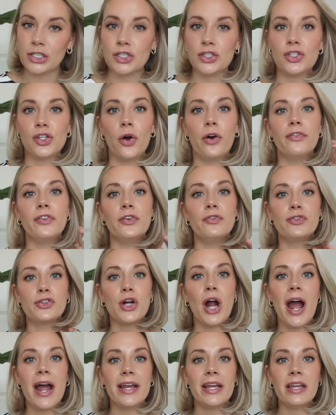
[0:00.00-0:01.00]
So if you've
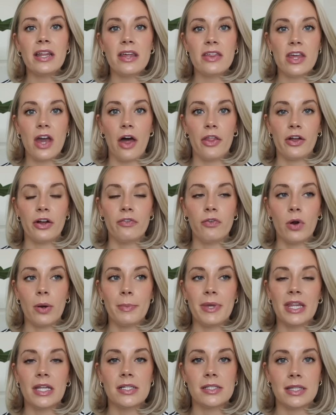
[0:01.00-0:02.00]
tried any of the other
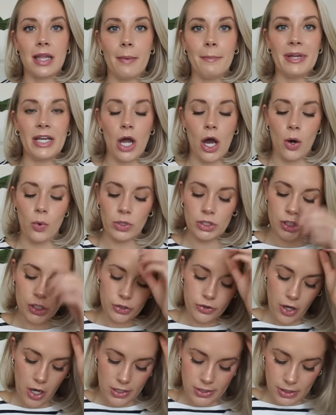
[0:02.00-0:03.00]
formulas, let me know what your
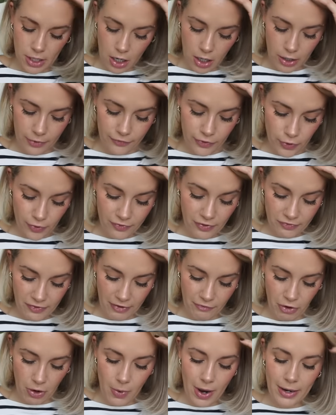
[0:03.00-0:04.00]
thoughts are if you have a
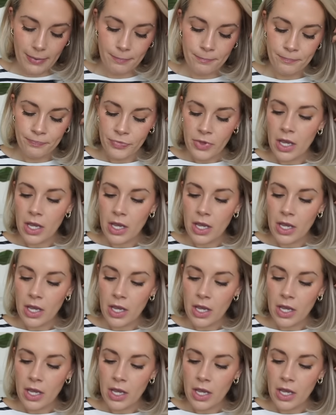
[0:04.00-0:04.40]
favorite one.